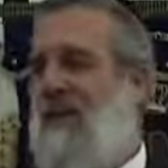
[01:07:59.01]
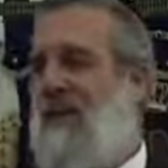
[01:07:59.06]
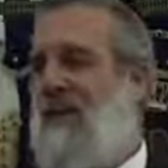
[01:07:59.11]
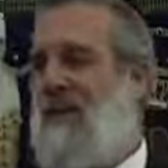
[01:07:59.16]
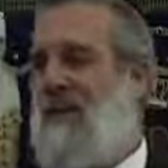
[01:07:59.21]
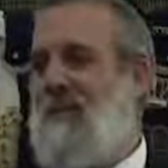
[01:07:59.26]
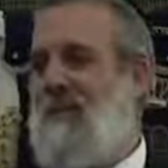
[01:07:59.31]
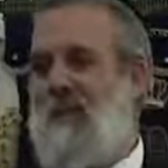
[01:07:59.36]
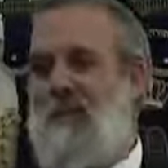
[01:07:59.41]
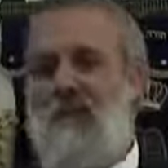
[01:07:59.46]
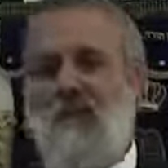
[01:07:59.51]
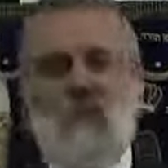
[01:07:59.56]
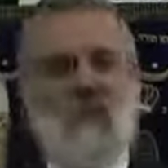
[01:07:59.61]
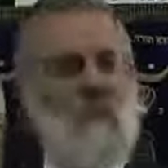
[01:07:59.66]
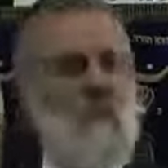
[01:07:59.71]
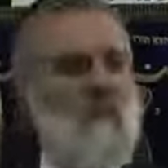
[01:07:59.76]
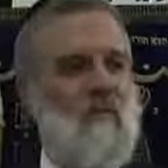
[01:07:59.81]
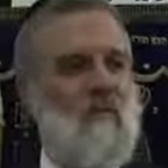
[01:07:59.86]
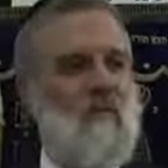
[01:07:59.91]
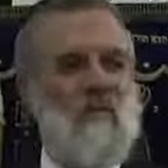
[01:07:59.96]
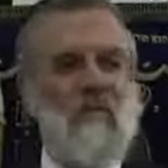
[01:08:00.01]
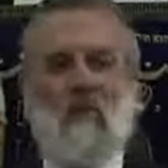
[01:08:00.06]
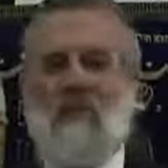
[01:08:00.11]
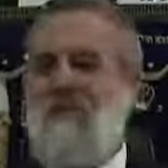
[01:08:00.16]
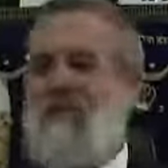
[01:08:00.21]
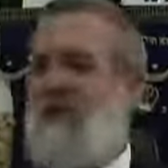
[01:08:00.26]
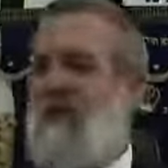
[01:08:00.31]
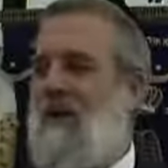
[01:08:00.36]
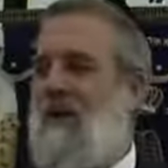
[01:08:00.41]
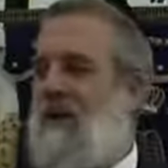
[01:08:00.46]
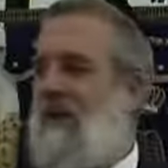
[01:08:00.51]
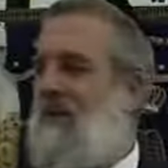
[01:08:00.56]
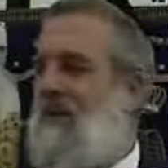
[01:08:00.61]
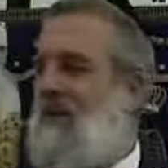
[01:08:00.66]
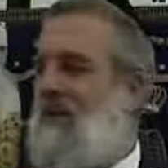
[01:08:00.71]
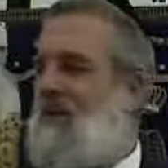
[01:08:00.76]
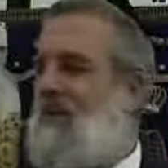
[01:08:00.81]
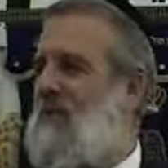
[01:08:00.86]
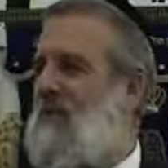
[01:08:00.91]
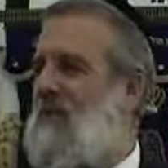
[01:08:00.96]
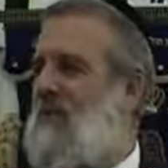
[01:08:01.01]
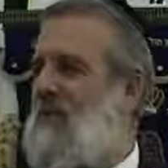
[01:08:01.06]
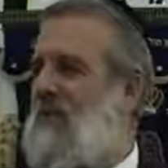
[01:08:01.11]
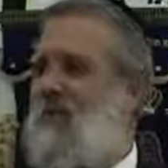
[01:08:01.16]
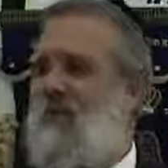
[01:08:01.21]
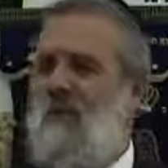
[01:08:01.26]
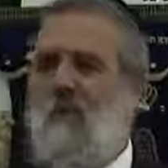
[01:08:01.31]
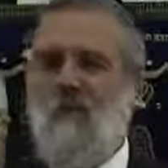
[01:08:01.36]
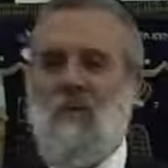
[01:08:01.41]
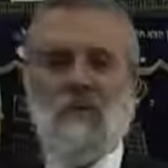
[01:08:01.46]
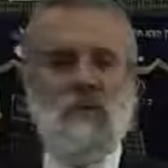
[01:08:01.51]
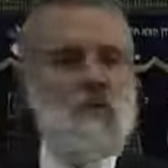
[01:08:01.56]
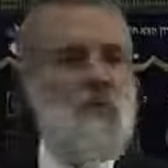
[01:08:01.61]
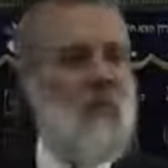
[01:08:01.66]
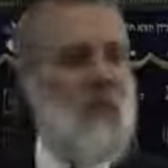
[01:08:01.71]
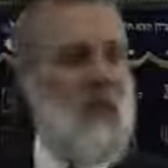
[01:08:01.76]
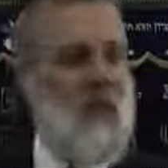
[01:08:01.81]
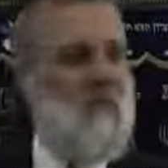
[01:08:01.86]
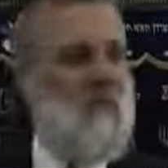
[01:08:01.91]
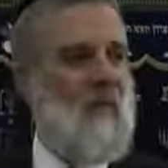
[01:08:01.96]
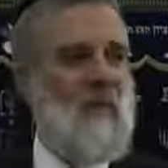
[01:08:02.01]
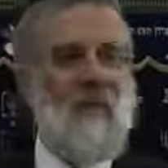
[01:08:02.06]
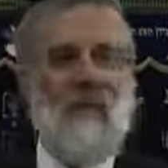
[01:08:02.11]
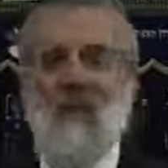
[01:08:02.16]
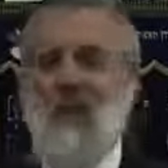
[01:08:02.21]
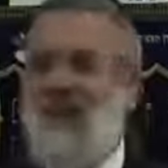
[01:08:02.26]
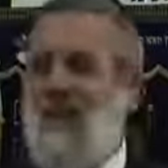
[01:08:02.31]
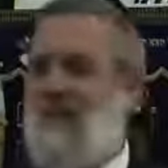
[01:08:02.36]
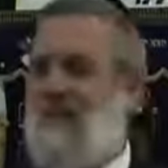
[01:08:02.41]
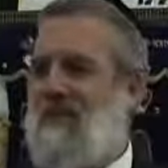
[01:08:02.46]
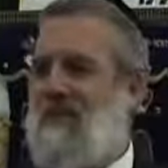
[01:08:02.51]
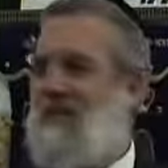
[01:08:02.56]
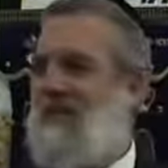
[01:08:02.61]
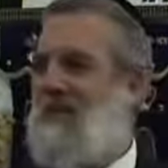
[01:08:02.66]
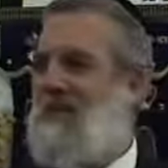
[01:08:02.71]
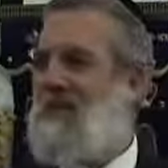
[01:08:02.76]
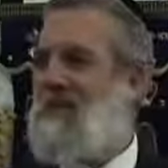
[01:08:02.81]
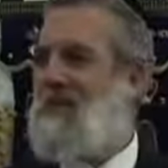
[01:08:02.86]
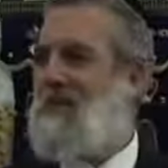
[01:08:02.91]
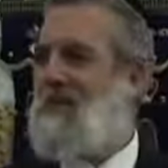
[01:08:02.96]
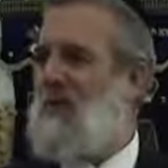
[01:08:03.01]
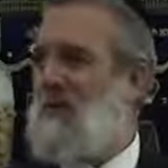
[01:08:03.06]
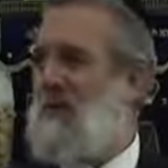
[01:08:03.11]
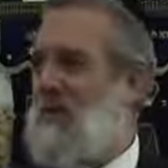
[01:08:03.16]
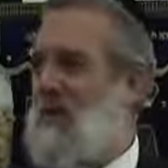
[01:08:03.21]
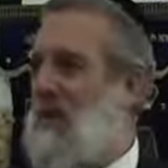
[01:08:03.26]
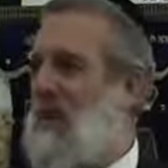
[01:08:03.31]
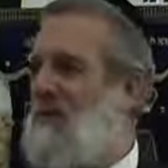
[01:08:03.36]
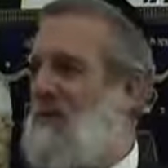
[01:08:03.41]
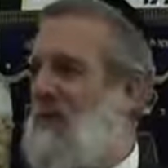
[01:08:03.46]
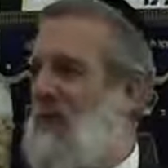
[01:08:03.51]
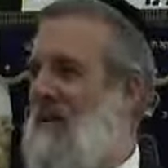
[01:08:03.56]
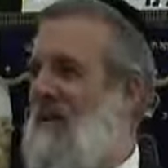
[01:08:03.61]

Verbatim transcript: let it be the will of Hashem that all of us will do whatever it takes to become